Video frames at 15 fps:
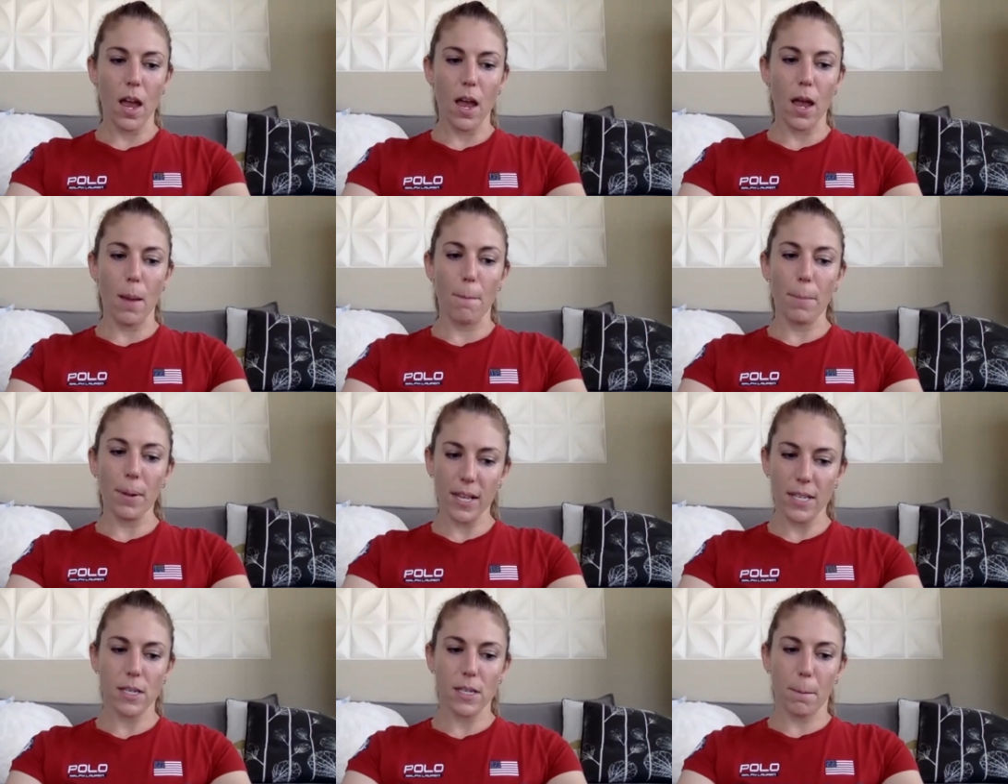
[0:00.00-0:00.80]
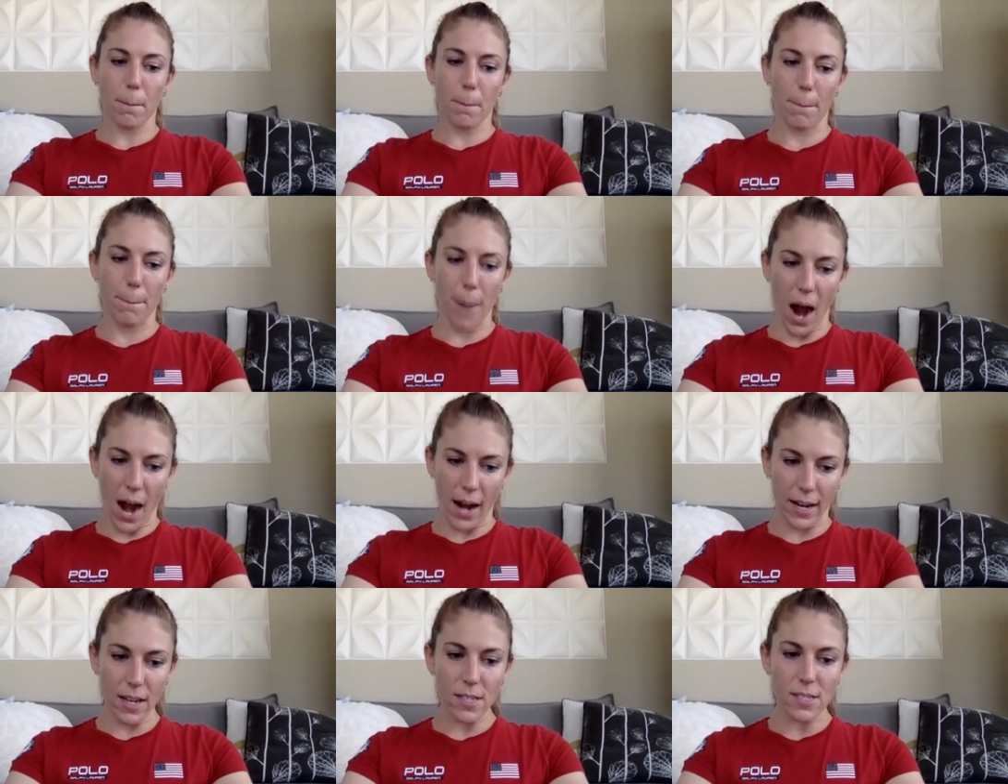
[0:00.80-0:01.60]
implicit
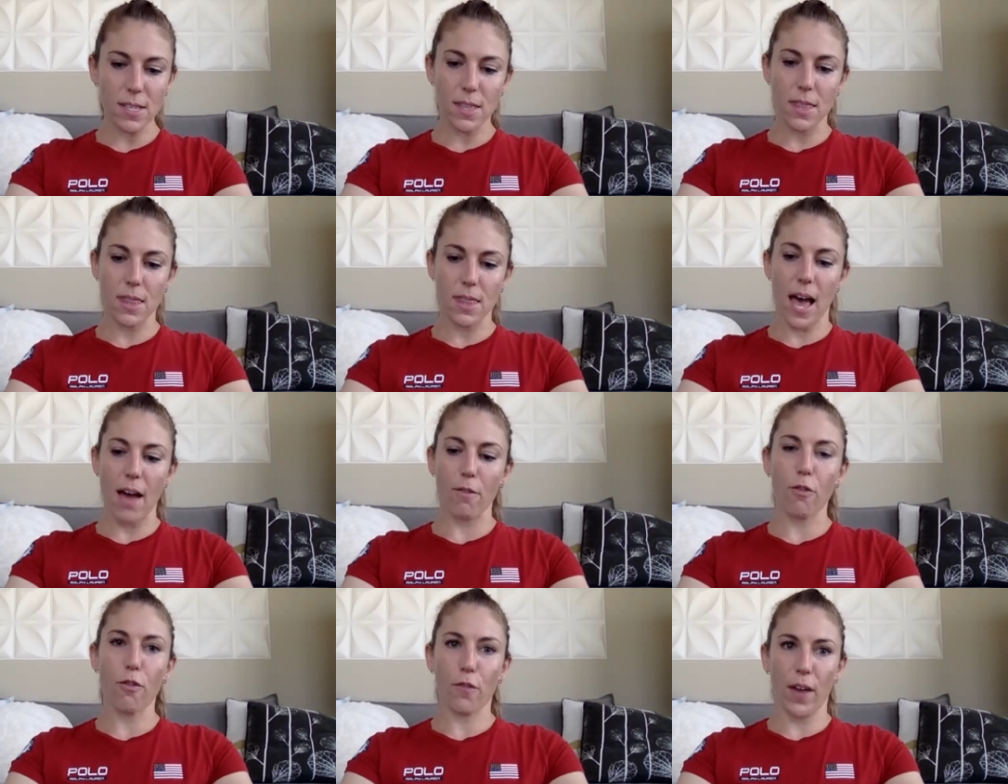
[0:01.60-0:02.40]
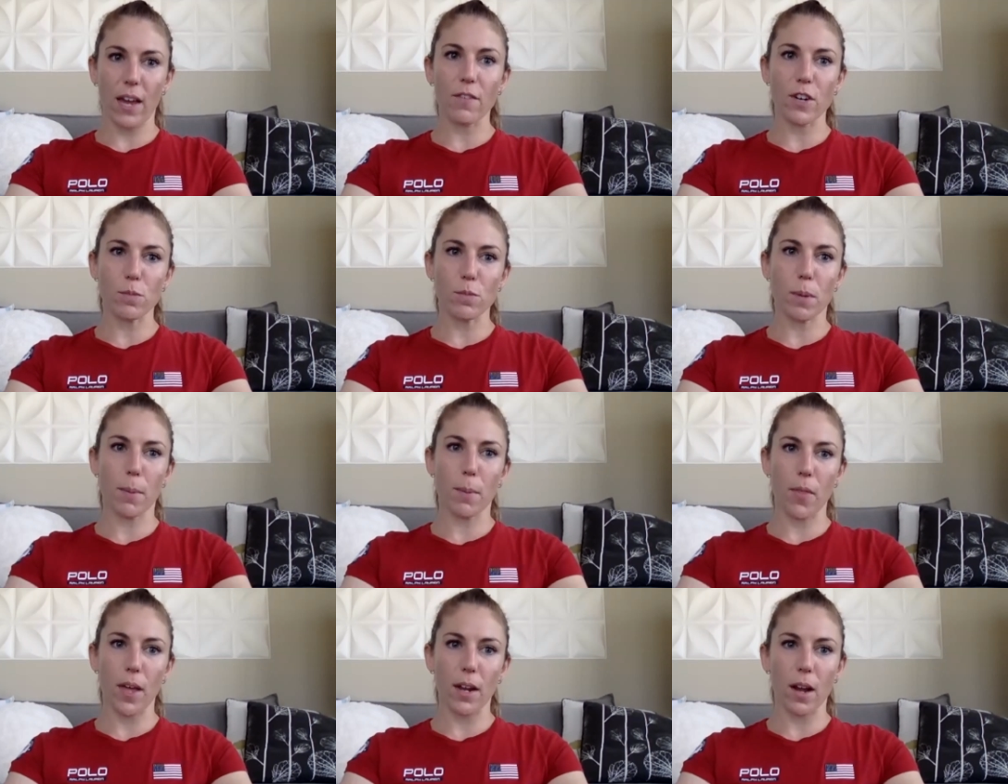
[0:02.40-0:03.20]
bias that favors
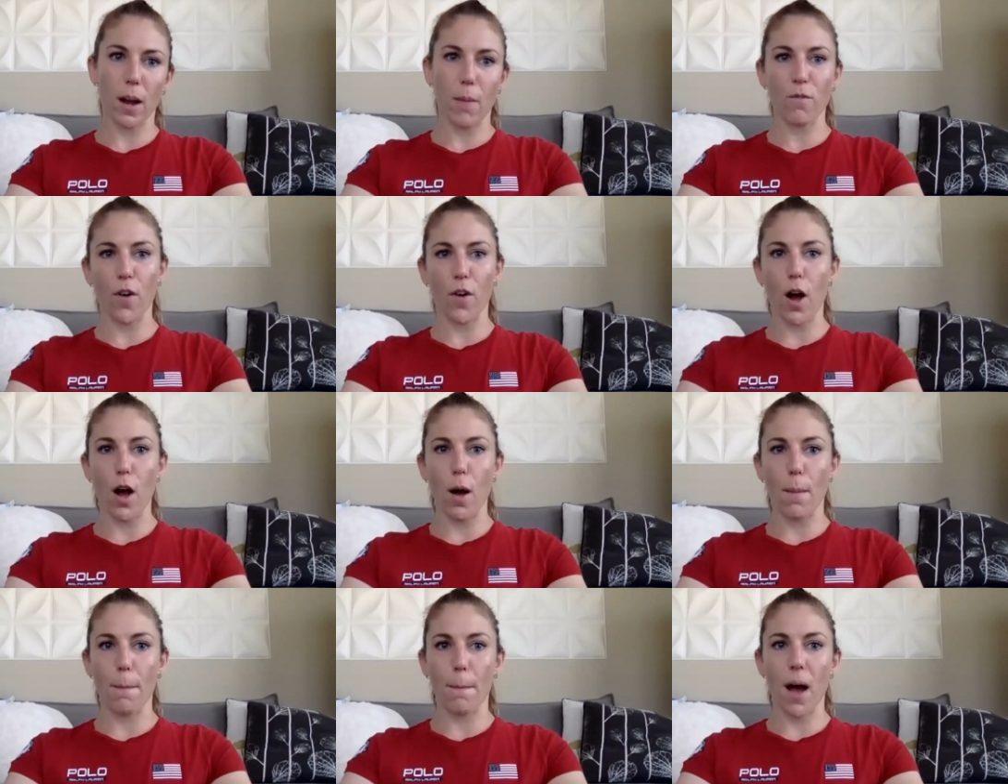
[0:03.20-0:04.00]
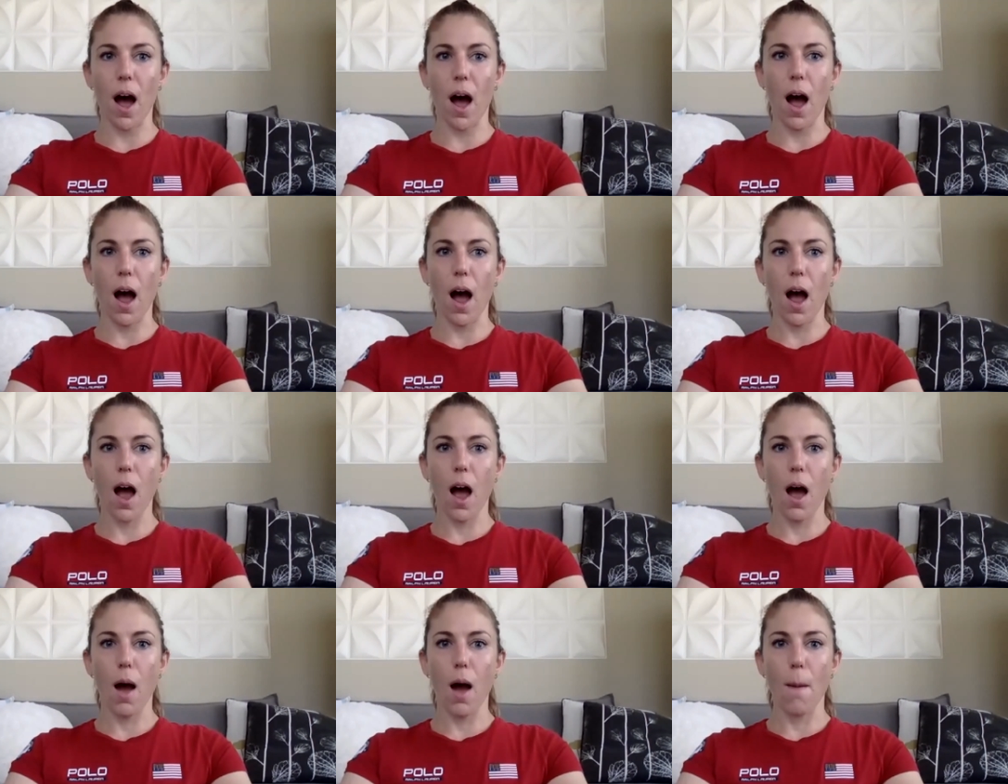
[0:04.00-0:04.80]
people that come from
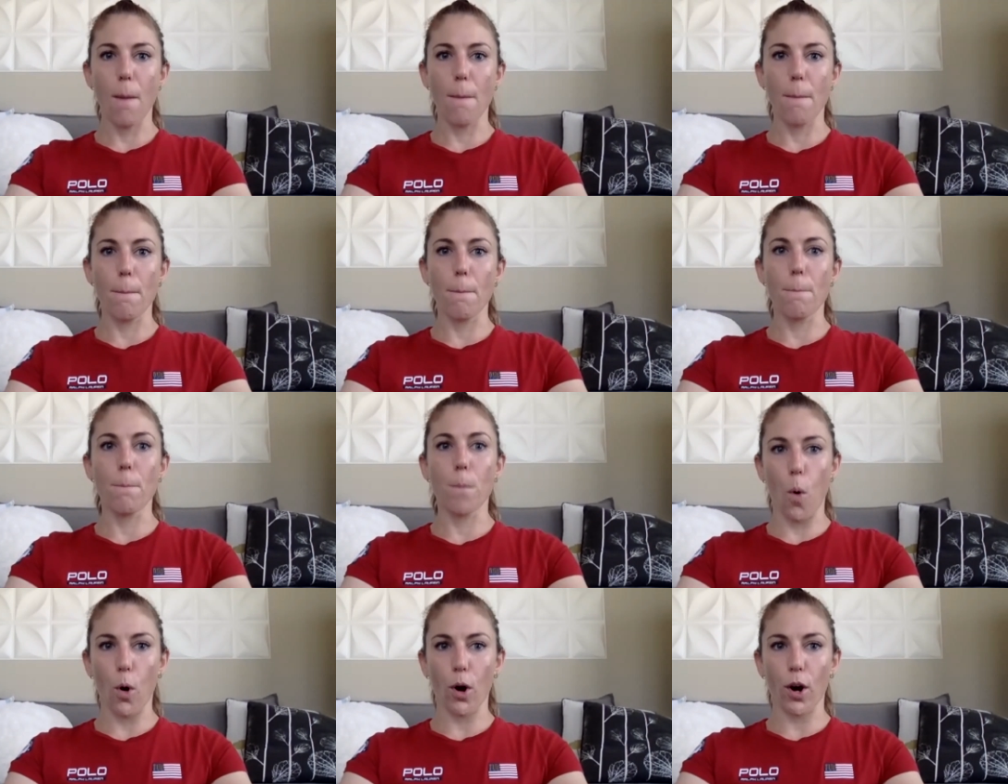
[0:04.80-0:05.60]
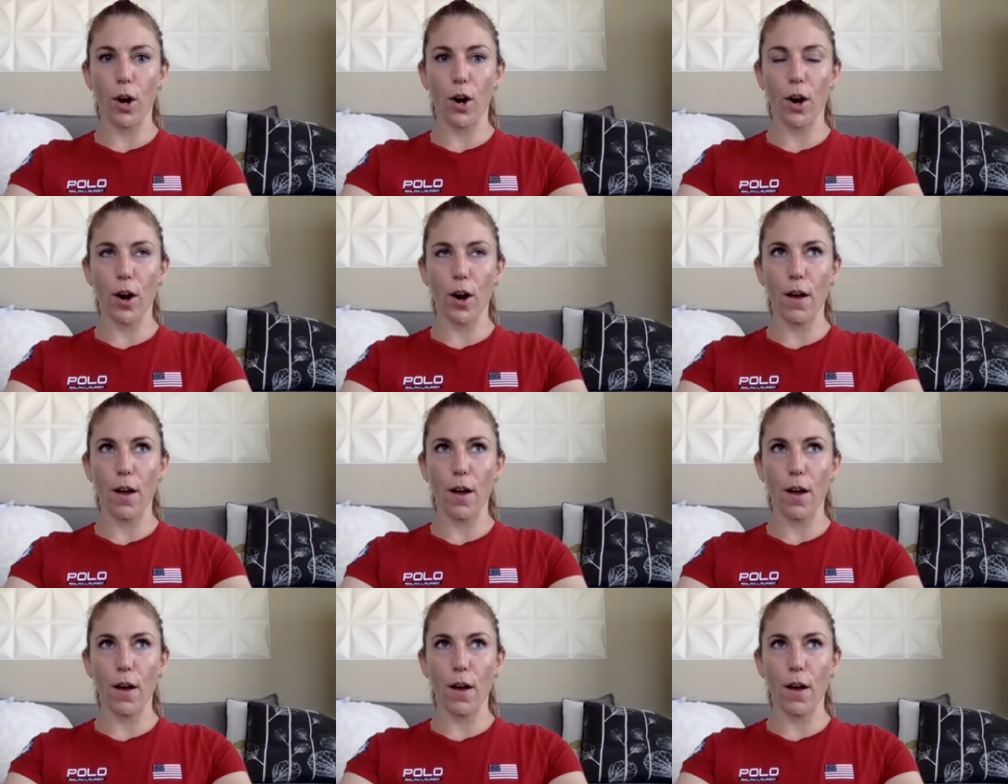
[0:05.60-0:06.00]
more